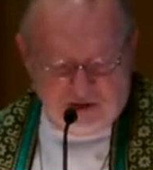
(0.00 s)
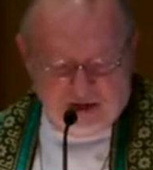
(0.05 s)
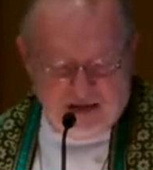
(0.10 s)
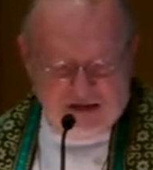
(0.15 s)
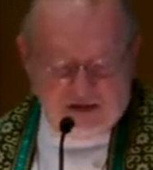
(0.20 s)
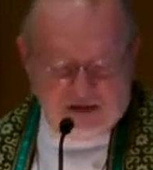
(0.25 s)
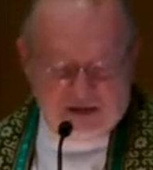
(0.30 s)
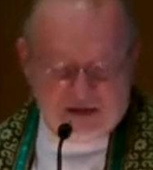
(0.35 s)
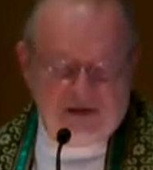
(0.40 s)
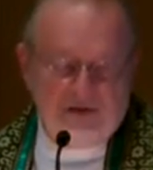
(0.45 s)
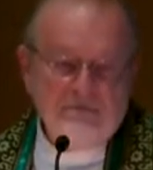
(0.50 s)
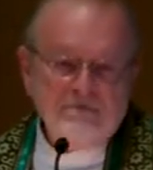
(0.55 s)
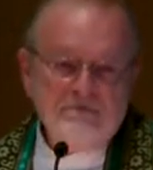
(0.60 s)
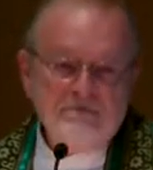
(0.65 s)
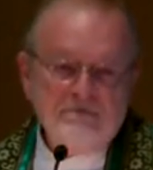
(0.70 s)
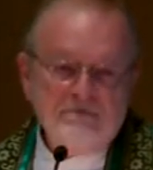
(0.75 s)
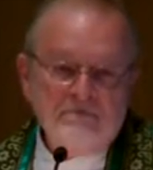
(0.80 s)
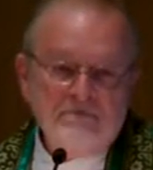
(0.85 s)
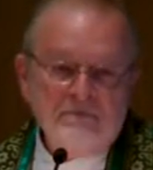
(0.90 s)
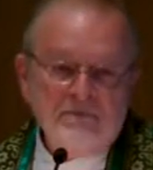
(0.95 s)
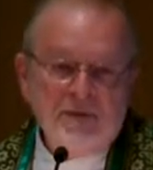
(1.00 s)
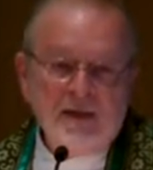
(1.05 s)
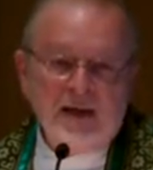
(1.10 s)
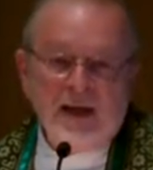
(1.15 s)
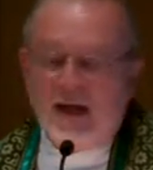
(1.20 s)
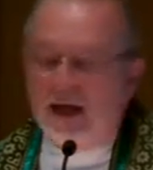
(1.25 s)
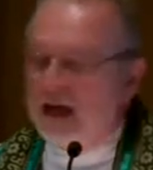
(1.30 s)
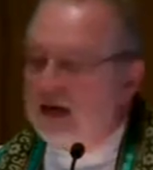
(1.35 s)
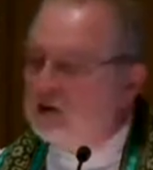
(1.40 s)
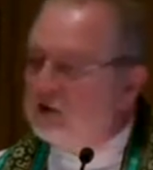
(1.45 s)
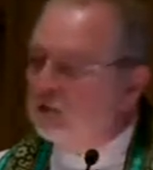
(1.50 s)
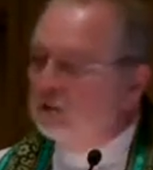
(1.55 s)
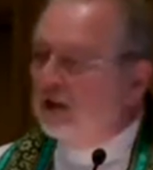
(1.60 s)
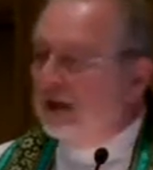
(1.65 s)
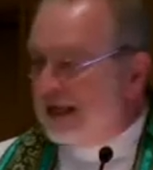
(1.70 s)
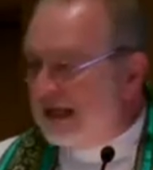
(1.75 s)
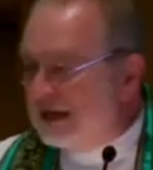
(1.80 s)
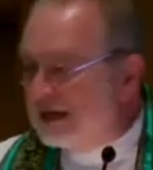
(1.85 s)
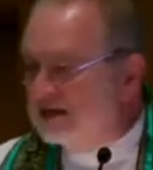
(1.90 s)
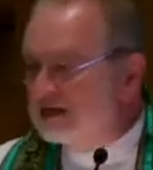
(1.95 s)
us, and who
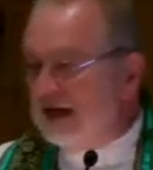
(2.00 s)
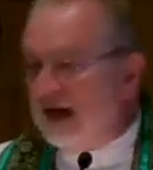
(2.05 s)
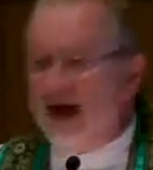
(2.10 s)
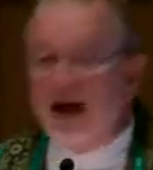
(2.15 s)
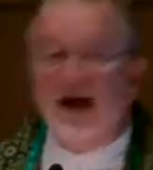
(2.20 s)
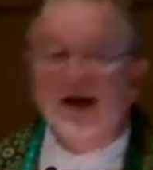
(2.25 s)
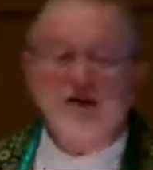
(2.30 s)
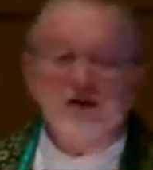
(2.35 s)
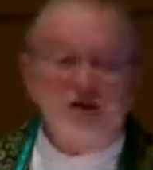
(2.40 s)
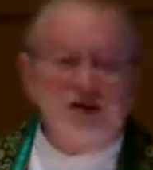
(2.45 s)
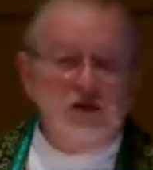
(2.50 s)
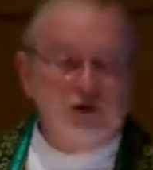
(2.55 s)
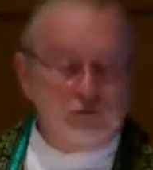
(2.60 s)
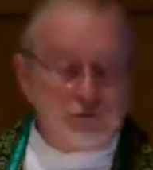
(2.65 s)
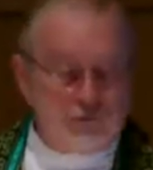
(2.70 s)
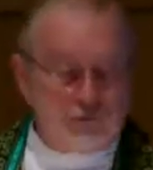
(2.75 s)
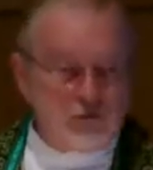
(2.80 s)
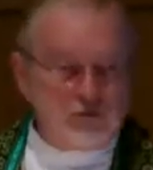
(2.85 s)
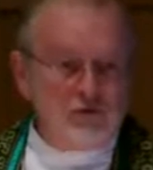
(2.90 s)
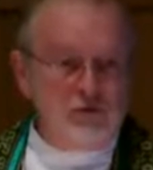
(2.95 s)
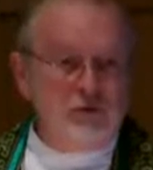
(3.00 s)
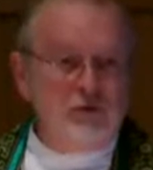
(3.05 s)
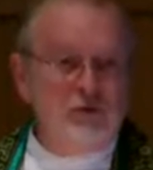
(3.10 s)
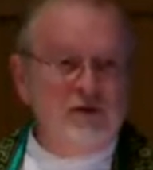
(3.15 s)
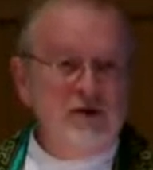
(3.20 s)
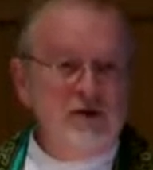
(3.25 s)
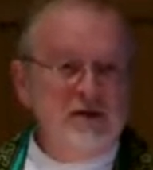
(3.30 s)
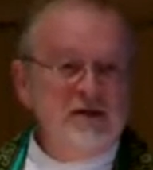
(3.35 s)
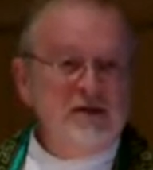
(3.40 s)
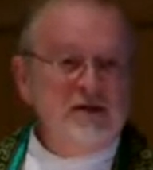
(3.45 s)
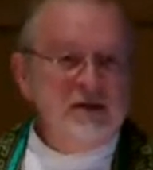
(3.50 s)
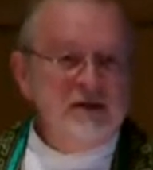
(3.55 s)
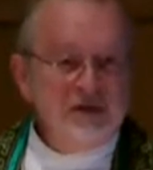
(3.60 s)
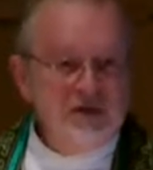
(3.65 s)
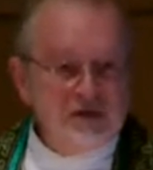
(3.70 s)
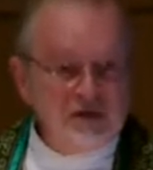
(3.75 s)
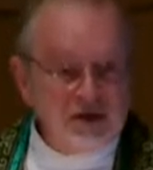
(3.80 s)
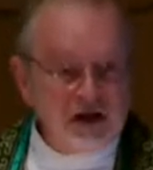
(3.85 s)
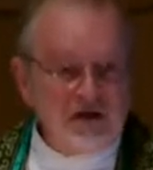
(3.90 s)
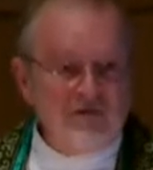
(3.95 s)
leads us through
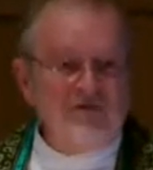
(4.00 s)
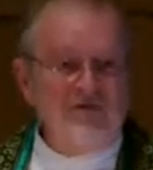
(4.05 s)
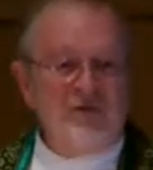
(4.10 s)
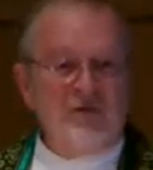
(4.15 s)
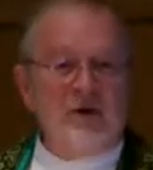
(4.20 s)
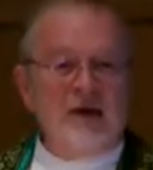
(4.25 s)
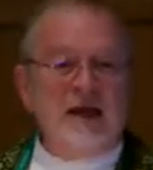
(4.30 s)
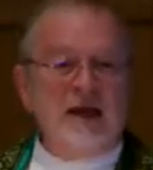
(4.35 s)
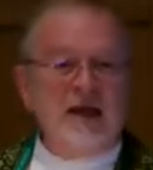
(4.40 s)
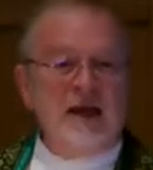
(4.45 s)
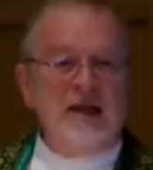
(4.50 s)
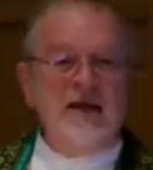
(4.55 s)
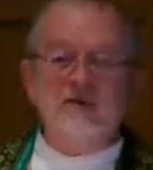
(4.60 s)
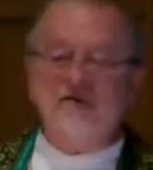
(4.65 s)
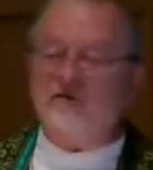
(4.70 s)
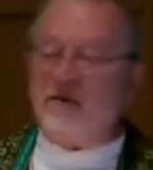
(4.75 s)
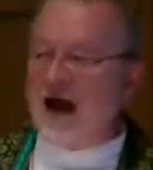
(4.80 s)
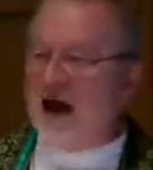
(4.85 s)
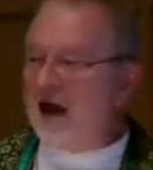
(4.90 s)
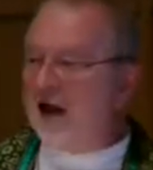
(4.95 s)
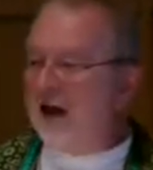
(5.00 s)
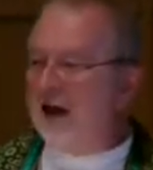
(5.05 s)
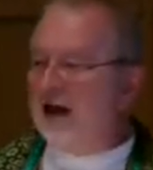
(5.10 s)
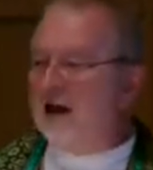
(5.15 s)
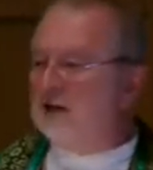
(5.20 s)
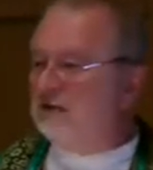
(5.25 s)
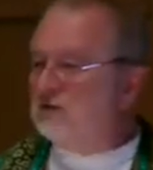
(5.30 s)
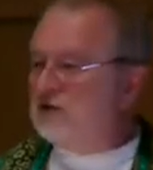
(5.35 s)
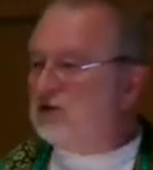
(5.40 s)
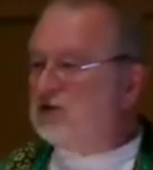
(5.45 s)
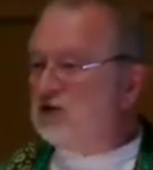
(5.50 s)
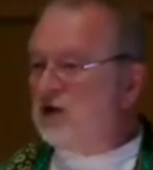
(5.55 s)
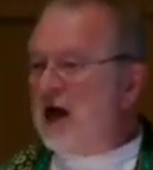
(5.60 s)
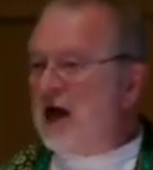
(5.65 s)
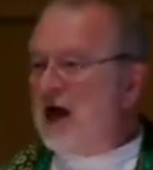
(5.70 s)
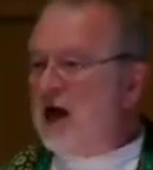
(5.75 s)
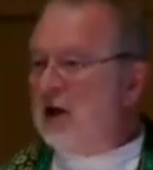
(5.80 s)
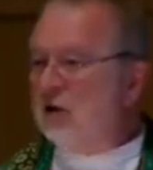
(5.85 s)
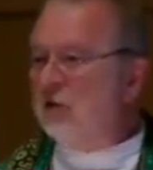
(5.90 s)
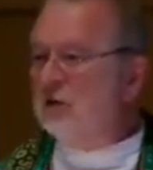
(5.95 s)
suffering in the valley of the
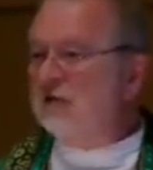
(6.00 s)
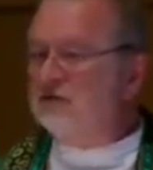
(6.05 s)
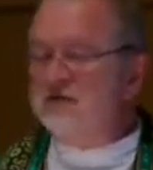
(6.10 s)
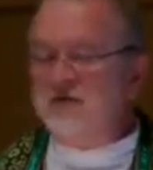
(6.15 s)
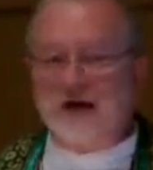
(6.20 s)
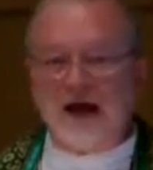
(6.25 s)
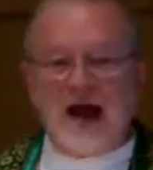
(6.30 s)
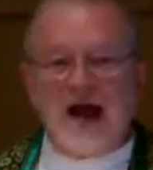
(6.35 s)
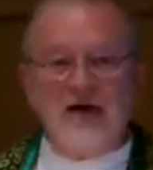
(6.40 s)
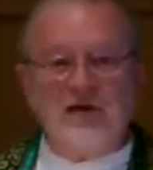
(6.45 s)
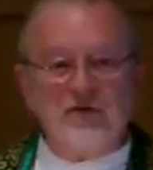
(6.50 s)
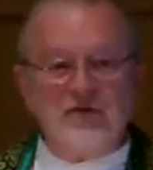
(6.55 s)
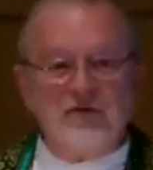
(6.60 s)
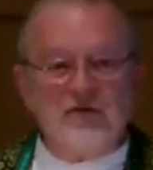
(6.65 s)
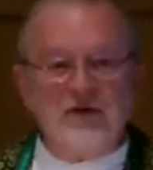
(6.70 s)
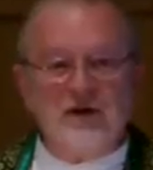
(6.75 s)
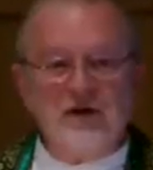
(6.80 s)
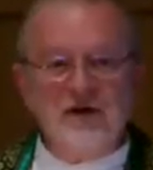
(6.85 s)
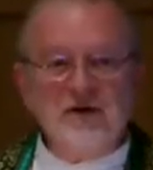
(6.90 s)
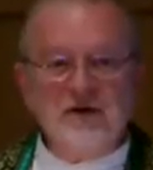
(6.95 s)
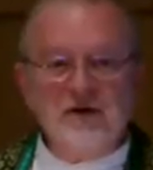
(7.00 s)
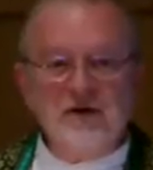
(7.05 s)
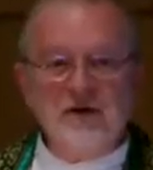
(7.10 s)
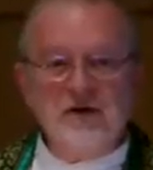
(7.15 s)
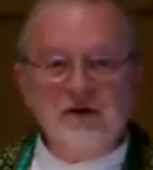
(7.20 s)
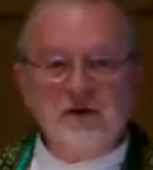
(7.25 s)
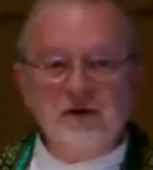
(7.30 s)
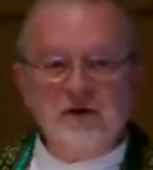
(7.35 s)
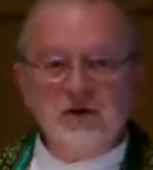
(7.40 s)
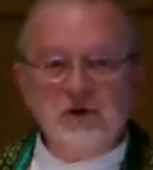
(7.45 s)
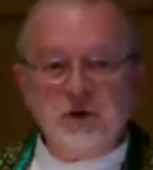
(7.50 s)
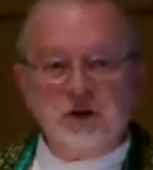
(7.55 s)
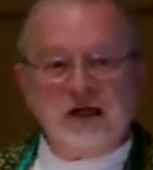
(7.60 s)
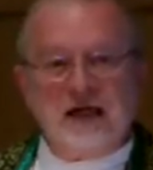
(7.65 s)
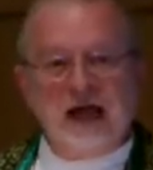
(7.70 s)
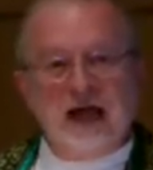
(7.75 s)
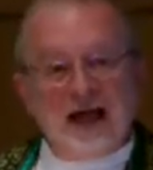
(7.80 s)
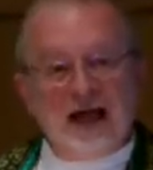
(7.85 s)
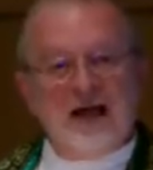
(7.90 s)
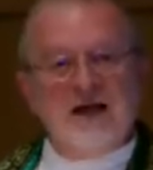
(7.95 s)
shadow of death to
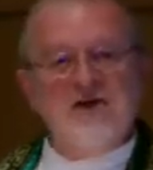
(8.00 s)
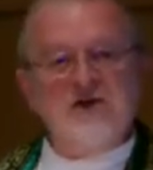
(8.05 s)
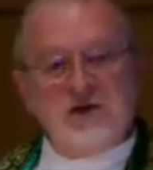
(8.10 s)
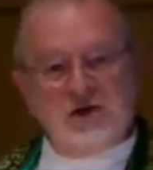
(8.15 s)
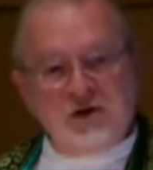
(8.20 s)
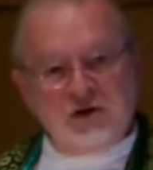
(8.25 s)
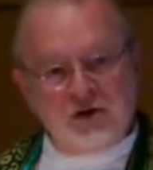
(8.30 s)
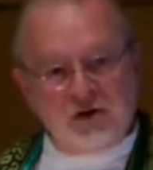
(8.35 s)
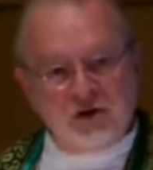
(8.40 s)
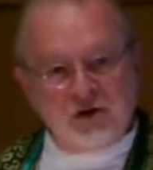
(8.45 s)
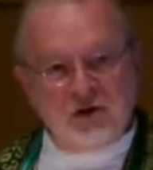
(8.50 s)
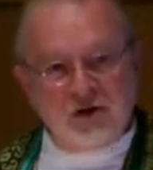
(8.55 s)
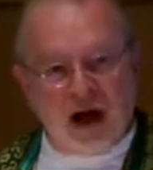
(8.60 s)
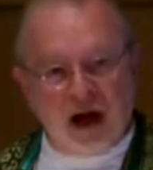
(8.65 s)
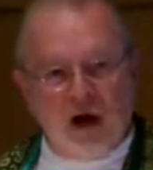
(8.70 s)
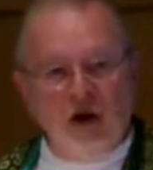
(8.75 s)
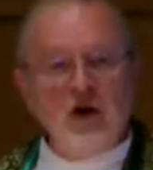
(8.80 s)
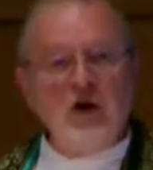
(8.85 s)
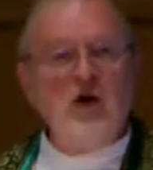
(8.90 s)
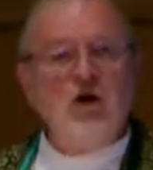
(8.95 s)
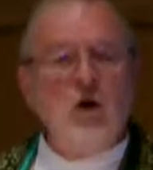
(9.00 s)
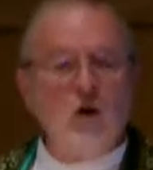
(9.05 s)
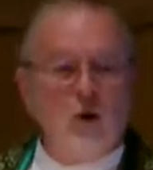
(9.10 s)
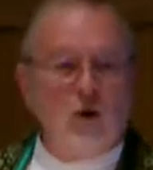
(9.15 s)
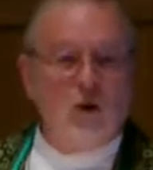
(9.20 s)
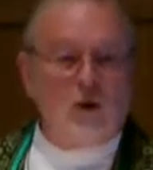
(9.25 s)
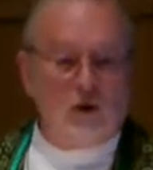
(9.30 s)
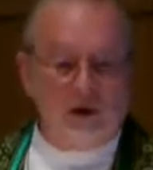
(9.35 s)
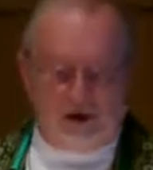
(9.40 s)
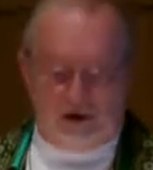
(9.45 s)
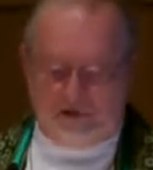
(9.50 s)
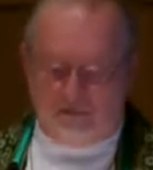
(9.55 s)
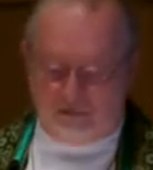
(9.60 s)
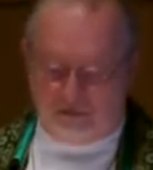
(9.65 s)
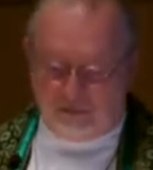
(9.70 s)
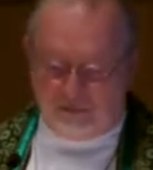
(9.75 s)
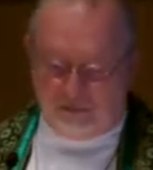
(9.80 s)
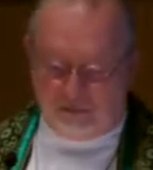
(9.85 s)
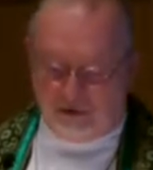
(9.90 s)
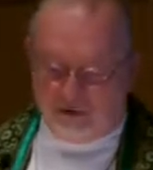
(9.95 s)
get us to our goal of
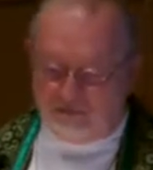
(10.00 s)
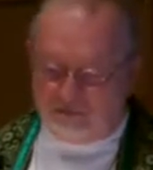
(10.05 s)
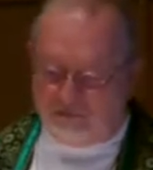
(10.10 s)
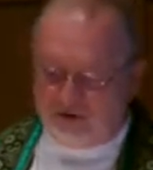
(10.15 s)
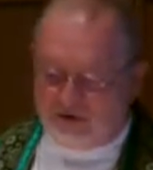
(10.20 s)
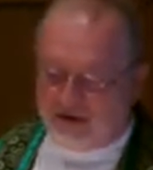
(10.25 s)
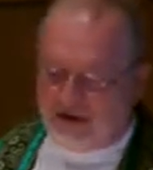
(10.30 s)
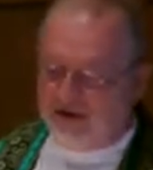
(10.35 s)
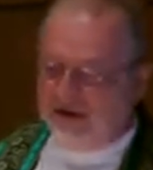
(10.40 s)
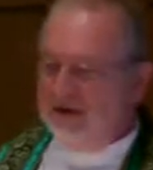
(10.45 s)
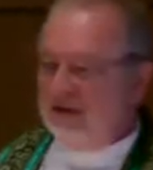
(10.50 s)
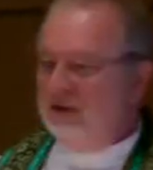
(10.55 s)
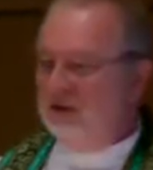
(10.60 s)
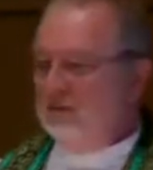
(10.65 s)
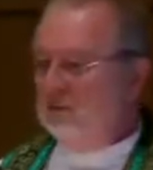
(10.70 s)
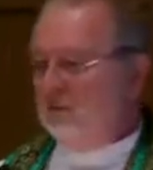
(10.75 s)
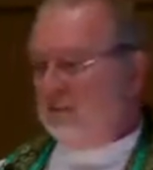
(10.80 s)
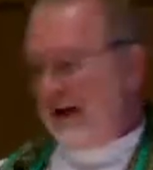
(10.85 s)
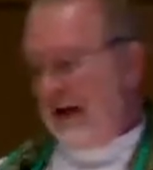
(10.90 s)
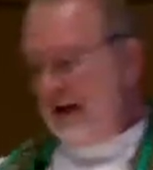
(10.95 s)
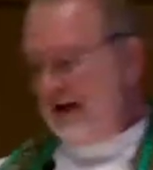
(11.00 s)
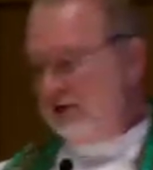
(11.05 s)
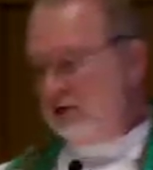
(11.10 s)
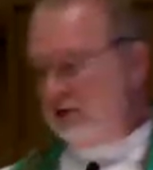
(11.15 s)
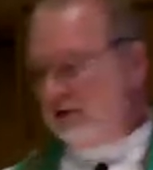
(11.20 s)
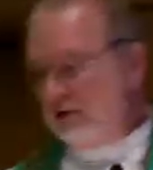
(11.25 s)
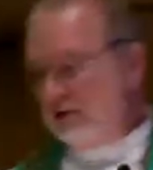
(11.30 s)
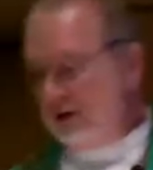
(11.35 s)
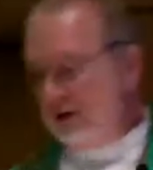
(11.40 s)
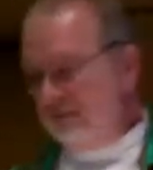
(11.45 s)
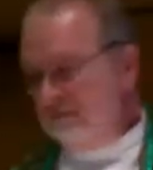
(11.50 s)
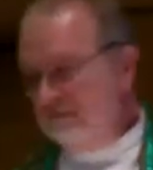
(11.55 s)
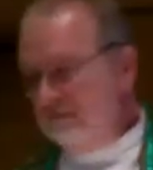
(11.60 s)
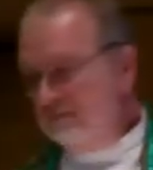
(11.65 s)
the perfect pasture.